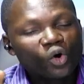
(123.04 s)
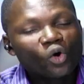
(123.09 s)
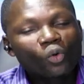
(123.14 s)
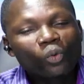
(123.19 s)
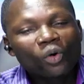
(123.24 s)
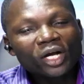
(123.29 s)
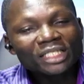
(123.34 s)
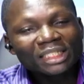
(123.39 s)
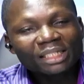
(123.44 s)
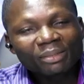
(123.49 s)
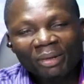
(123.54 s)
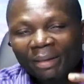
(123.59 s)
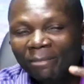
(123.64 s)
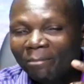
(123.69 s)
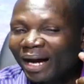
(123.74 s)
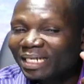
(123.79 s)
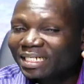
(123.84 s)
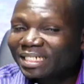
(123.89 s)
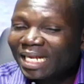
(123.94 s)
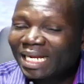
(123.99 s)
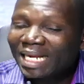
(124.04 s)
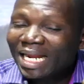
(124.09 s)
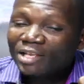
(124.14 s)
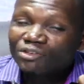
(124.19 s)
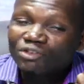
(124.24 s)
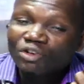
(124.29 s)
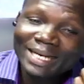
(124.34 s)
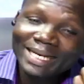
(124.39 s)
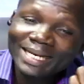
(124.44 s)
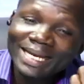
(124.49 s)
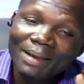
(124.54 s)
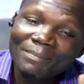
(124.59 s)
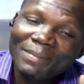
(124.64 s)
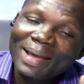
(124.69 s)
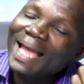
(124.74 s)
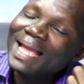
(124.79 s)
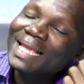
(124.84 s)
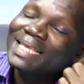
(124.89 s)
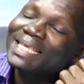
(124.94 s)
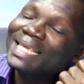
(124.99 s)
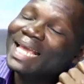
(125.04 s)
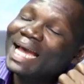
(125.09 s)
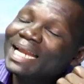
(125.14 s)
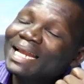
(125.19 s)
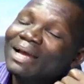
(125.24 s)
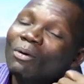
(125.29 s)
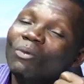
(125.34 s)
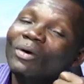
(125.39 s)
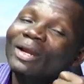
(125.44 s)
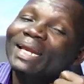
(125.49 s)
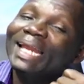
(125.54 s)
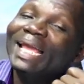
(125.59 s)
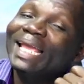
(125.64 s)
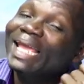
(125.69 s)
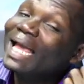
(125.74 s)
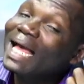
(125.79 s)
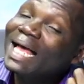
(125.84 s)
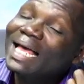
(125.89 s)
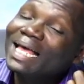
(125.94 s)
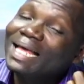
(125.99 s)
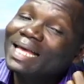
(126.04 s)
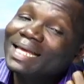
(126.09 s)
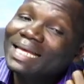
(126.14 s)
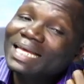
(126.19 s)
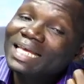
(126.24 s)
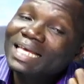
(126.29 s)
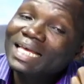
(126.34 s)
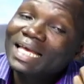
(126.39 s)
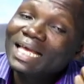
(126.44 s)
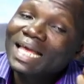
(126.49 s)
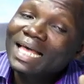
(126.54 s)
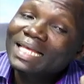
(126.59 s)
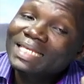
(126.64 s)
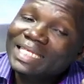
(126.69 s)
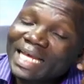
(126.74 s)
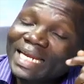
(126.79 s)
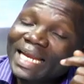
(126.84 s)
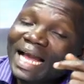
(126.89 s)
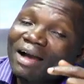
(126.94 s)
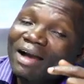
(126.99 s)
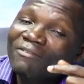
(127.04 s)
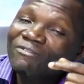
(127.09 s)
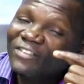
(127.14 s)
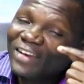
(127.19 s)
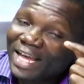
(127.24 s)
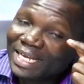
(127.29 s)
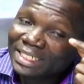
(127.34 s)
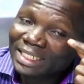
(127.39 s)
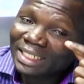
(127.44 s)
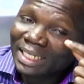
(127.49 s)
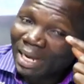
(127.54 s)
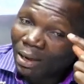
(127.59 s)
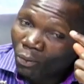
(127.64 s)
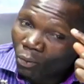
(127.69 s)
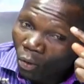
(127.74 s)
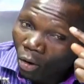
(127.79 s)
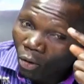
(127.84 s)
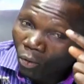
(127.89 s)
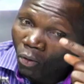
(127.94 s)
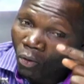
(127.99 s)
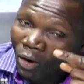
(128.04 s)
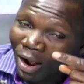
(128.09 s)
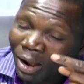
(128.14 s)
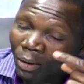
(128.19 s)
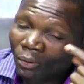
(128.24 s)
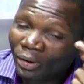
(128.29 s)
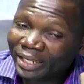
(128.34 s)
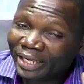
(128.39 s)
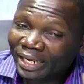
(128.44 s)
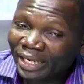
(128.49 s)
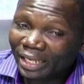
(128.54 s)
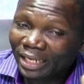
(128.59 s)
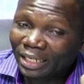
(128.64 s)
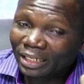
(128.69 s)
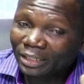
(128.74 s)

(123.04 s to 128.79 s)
Won't me metrana saw them, and yet when they ye, sunny a first, and now woe, why we ye.